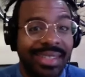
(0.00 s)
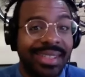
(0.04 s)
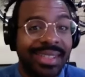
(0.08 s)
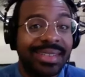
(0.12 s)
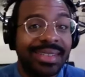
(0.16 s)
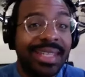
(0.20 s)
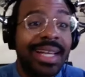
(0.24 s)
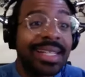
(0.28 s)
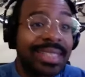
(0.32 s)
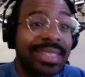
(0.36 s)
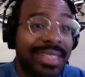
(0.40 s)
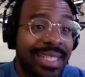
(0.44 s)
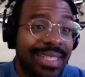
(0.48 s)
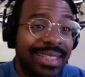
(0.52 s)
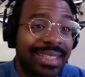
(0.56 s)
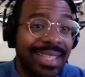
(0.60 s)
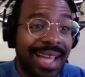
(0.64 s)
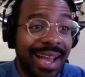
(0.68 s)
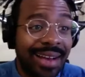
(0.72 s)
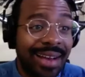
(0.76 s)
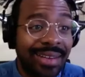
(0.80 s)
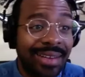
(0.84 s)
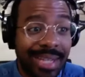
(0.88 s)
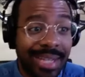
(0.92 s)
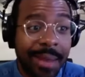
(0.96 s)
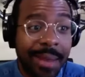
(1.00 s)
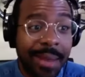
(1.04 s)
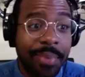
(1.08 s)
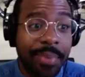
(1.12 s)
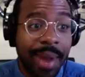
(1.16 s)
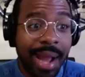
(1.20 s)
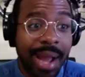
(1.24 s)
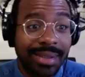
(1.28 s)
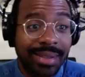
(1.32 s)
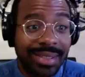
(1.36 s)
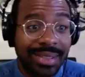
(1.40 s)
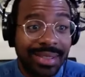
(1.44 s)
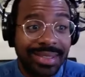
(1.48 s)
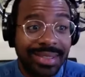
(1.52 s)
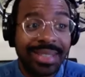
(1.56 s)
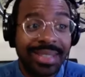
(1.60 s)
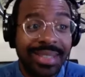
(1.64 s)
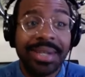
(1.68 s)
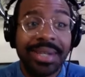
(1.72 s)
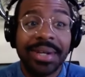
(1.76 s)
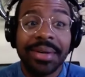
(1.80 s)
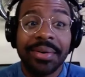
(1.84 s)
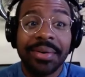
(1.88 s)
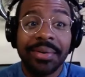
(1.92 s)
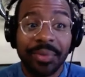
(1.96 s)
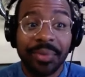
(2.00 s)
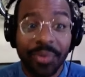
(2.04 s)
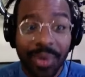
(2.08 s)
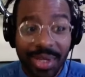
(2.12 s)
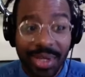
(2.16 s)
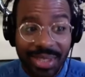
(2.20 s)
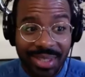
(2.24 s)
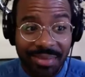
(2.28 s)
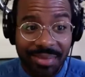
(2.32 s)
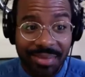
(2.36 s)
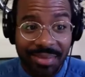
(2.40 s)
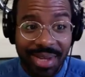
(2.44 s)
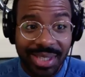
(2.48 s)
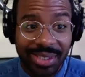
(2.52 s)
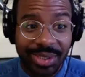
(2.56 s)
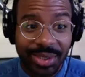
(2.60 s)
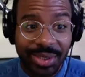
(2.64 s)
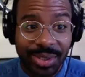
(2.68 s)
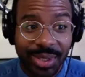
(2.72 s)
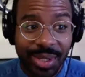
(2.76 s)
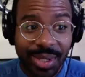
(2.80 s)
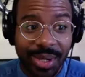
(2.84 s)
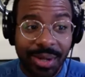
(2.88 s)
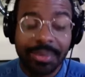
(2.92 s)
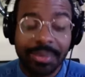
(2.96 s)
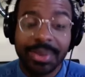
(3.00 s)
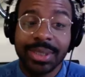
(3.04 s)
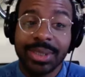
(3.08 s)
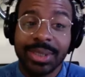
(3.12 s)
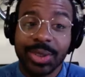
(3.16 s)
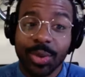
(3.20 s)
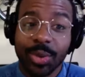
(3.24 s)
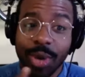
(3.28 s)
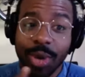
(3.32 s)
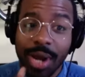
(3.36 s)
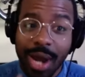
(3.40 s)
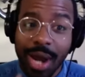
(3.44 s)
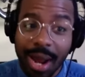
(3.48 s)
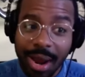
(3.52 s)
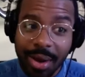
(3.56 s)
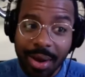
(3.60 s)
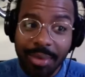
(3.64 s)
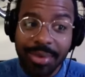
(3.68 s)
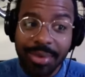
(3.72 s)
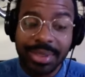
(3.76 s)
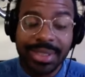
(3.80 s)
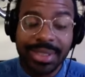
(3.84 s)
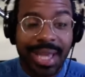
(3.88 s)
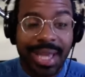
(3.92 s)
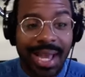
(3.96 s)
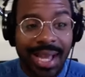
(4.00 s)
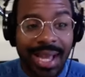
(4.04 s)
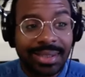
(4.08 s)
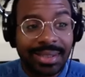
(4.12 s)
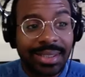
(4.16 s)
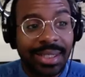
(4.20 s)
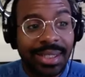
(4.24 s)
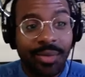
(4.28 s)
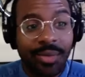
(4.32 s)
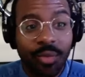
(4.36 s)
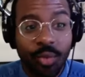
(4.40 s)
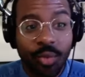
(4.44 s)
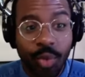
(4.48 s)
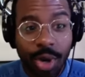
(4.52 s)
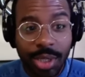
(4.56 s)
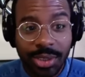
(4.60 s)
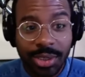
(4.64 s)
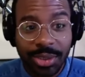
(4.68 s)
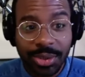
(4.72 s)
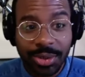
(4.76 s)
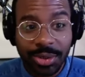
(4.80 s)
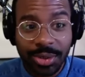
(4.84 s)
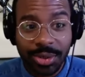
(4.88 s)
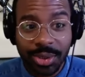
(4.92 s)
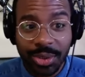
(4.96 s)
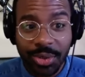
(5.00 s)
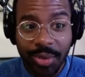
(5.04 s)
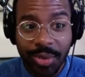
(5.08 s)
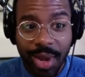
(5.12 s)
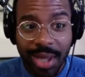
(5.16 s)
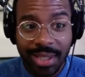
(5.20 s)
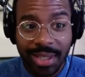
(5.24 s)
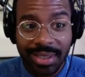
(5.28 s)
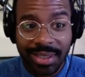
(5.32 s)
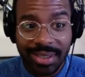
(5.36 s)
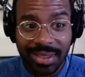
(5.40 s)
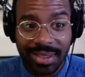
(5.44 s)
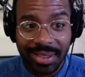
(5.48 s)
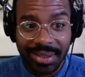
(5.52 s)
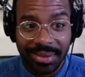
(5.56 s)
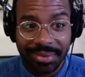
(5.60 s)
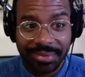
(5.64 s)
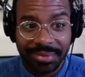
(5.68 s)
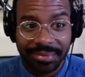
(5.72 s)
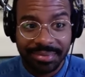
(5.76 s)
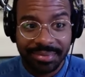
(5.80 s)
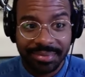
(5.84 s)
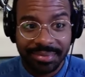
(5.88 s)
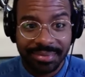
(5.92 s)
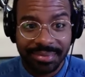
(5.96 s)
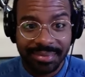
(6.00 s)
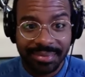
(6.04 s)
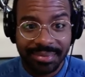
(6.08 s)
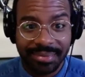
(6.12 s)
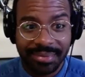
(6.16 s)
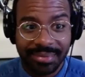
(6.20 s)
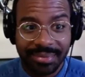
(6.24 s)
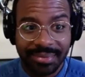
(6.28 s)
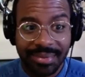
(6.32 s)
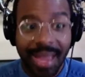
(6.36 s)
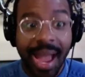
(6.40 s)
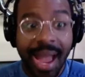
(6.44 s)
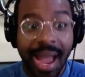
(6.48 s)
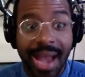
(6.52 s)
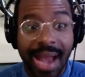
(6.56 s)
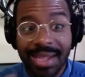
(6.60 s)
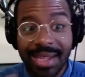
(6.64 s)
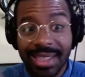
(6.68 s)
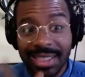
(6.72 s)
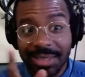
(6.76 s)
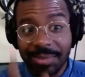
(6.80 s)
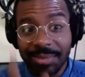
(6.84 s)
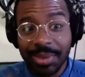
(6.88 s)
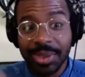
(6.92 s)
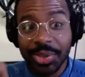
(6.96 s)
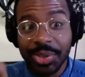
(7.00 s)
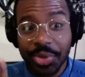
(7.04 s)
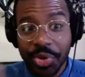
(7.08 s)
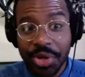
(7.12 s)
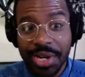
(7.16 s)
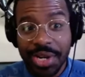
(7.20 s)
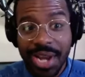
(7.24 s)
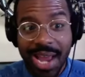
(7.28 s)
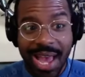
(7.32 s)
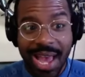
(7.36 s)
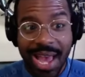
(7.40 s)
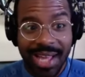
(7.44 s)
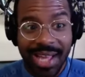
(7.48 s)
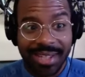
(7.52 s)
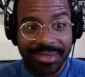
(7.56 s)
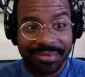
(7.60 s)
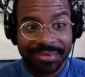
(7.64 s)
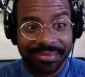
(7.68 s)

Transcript: They sit down and they practice with the metronome. So what I always ask, what do the greats do? I need to be doing that.